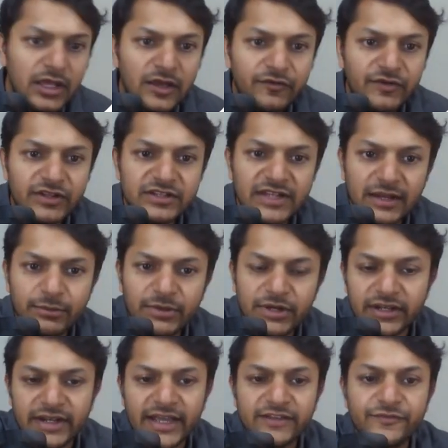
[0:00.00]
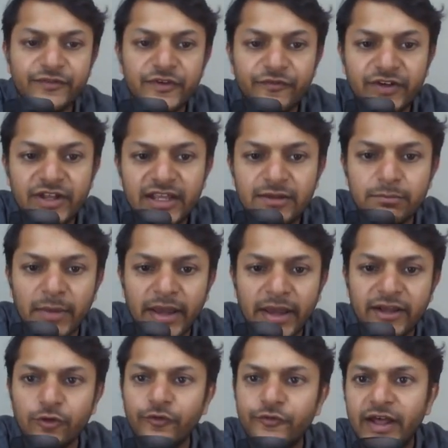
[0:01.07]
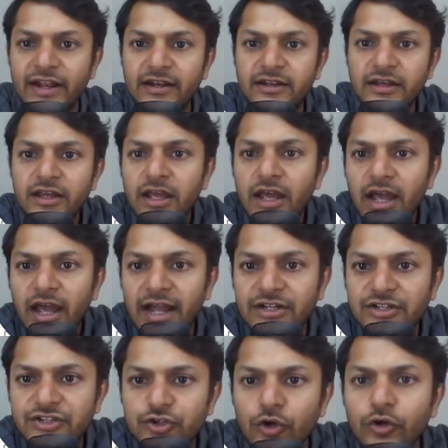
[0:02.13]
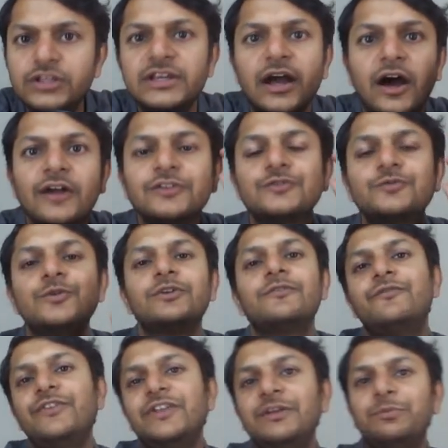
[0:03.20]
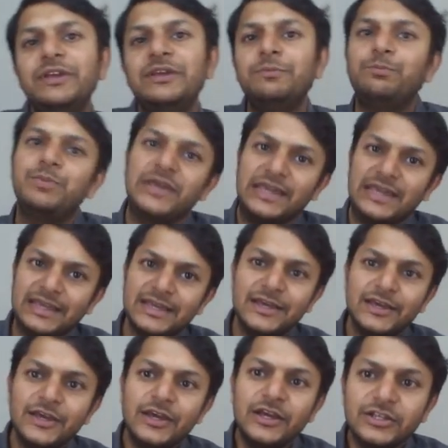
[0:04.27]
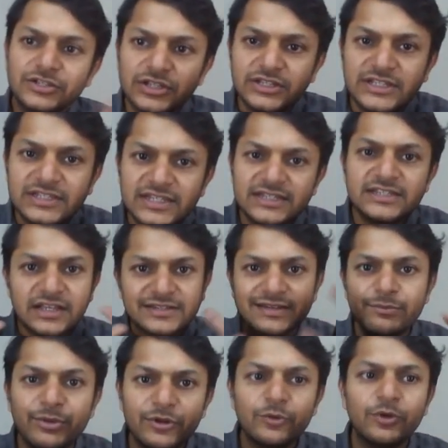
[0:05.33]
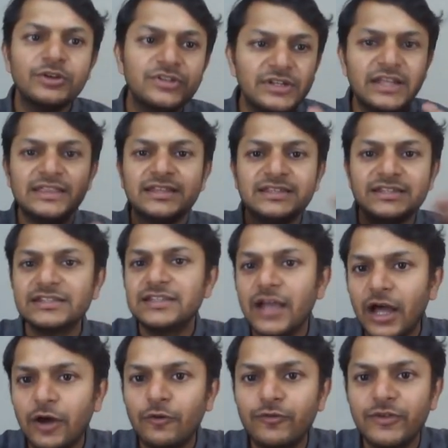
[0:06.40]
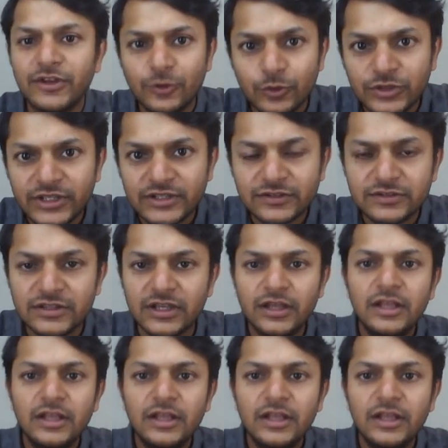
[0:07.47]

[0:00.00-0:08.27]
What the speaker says: Which can be written as 50 microfarad. And so the answer will be B. So this is a simple question and this is how we do this